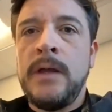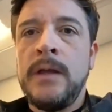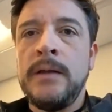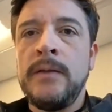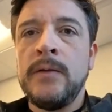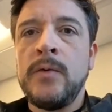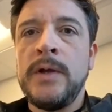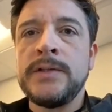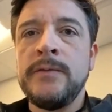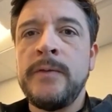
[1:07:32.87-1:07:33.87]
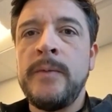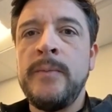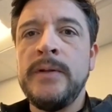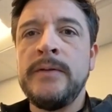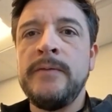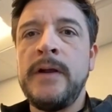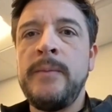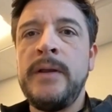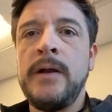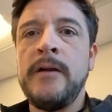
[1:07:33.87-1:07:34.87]
Another question from the built
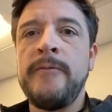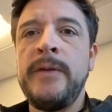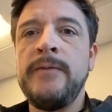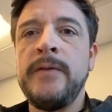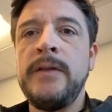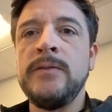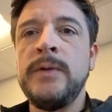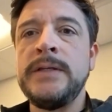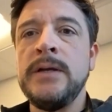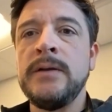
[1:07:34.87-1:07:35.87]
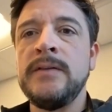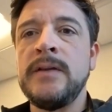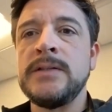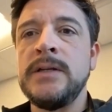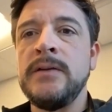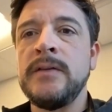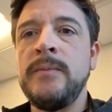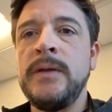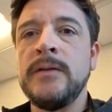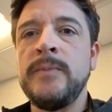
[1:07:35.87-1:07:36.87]
environment. RFP for these retail concessionaires
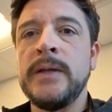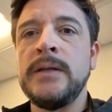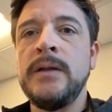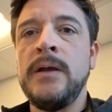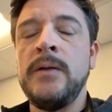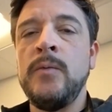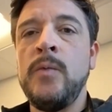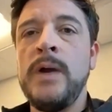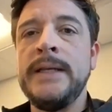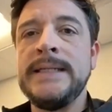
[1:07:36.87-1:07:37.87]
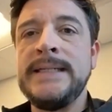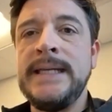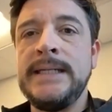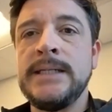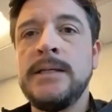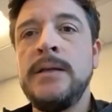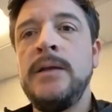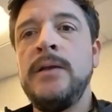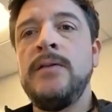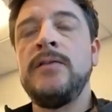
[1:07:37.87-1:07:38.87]
can be expected on what date?
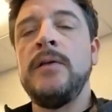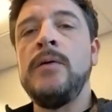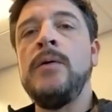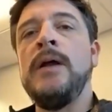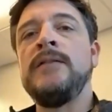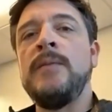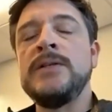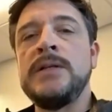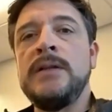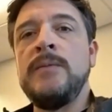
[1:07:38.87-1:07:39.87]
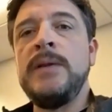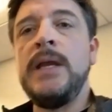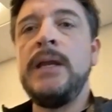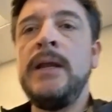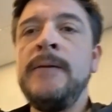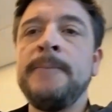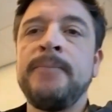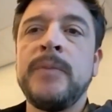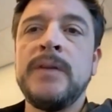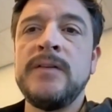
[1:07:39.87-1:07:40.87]
So as I mentioned at the beginning,
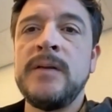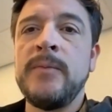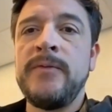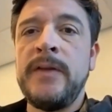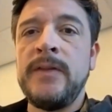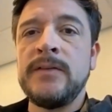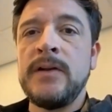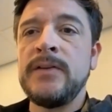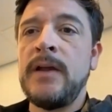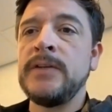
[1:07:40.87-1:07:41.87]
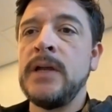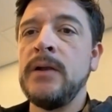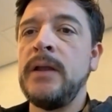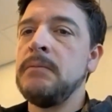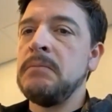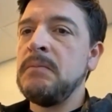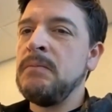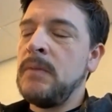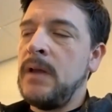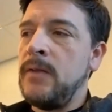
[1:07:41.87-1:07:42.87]
December 5th is our soft target.
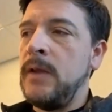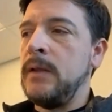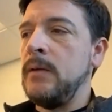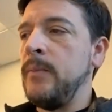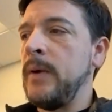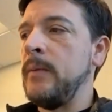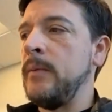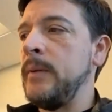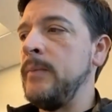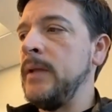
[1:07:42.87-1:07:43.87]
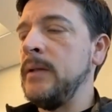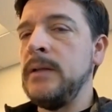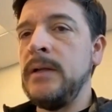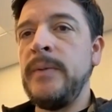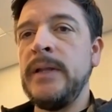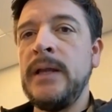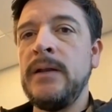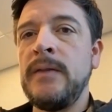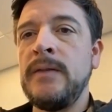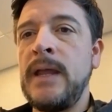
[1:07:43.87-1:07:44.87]
I think it'll probably be a little bit
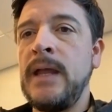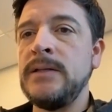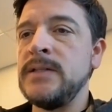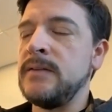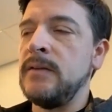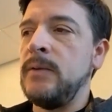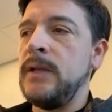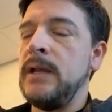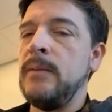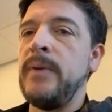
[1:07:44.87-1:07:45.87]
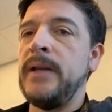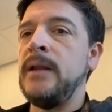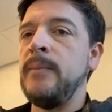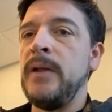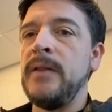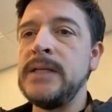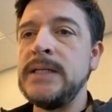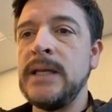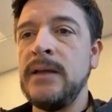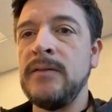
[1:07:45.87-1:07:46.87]
later than that, just as we kind of button up all the
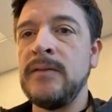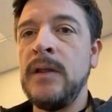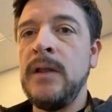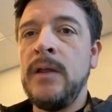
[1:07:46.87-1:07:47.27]
details.